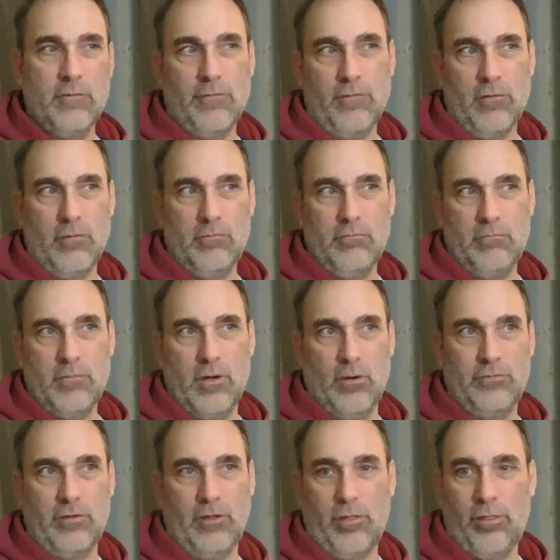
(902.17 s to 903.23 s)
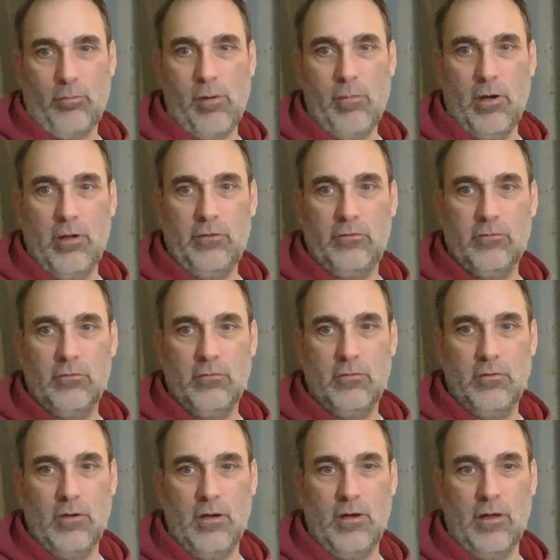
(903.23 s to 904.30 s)
for, you know, say three months
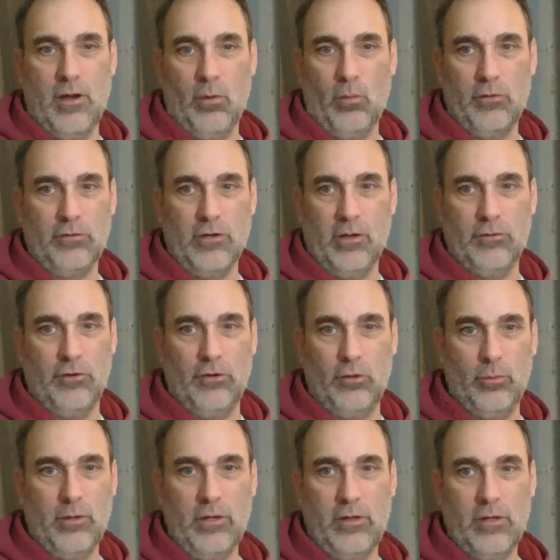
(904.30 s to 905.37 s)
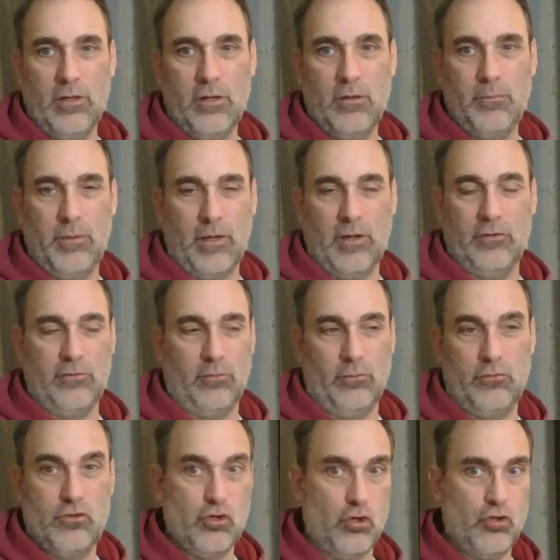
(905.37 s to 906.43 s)
and I wasn't allowed to do anything because there
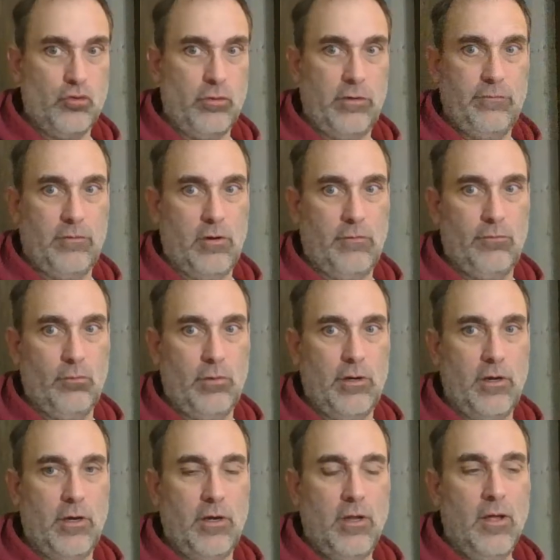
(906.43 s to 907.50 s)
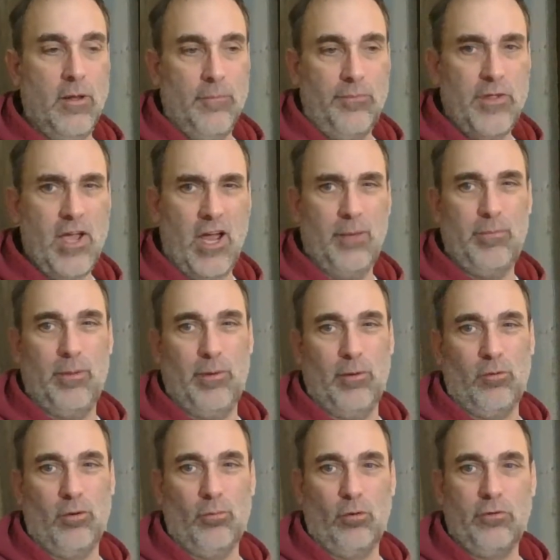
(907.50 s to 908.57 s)
was surgery involved and whatnot. Yeah, I'd be a bit
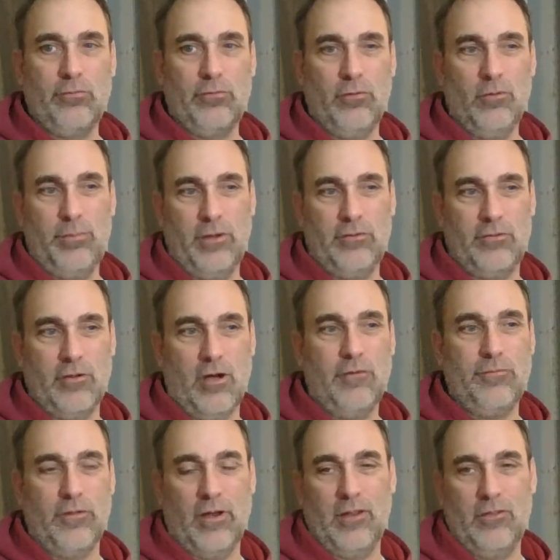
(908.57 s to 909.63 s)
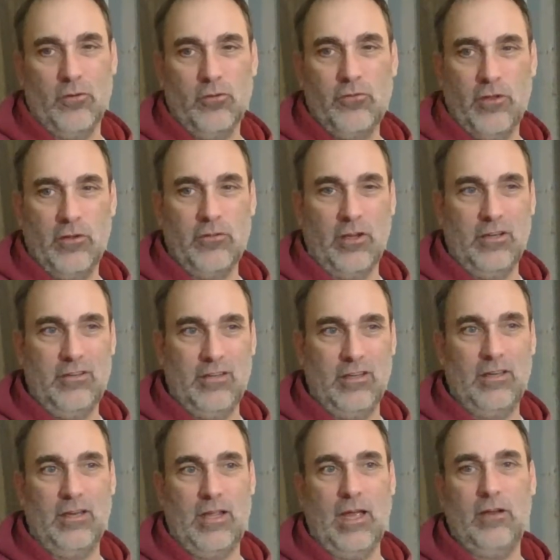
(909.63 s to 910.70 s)
remorseful, pissed off that I, there's things I
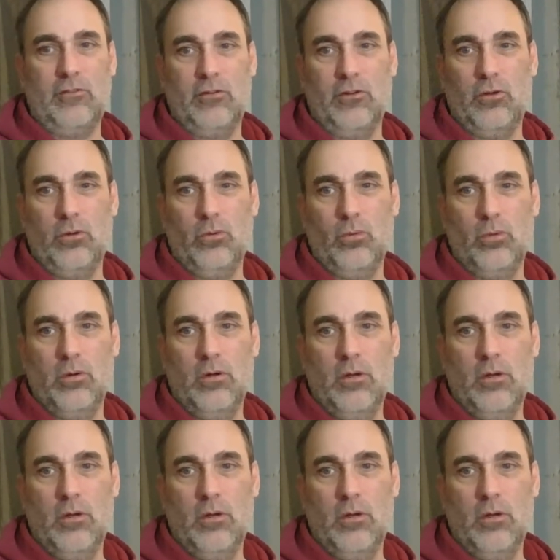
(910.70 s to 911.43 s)
didn't get to do.